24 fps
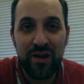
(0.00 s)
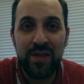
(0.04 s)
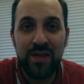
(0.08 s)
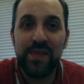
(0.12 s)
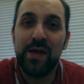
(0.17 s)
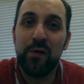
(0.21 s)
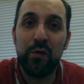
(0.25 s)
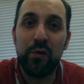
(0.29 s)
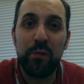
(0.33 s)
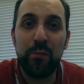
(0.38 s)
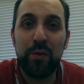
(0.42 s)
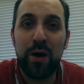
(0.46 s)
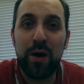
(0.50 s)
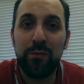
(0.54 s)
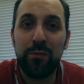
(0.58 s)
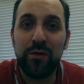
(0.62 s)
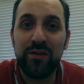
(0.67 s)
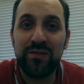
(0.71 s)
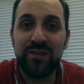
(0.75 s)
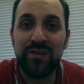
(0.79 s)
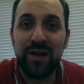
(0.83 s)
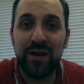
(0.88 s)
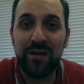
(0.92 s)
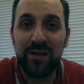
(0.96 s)
they would probably
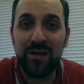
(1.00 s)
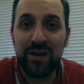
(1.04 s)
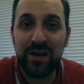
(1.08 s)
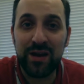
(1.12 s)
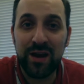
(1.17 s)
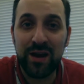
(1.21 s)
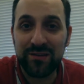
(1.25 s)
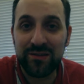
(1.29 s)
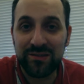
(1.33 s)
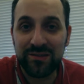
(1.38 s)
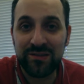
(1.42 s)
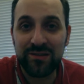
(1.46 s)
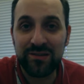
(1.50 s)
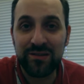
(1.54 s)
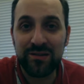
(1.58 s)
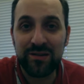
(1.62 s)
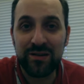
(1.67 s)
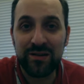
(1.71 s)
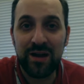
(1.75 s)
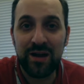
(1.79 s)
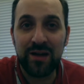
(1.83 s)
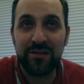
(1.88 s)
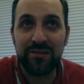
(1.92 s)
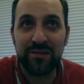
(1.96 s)
say that yes,
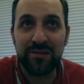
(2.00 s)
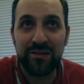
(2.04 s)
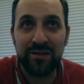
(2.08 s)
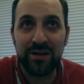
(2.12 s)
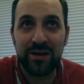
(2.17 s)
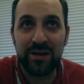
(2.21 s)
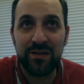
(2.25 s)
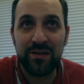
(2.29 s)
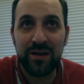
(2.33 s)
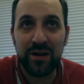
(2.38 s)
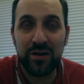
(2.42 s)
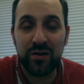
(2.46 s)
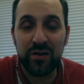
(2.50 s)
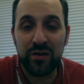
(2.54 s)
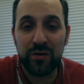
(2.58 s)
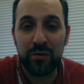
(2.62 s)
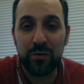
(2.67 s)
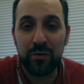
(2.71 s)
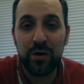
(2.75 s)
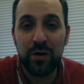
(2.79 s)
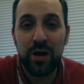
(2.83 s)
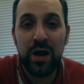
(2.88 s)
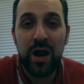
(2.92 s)
indeed they do.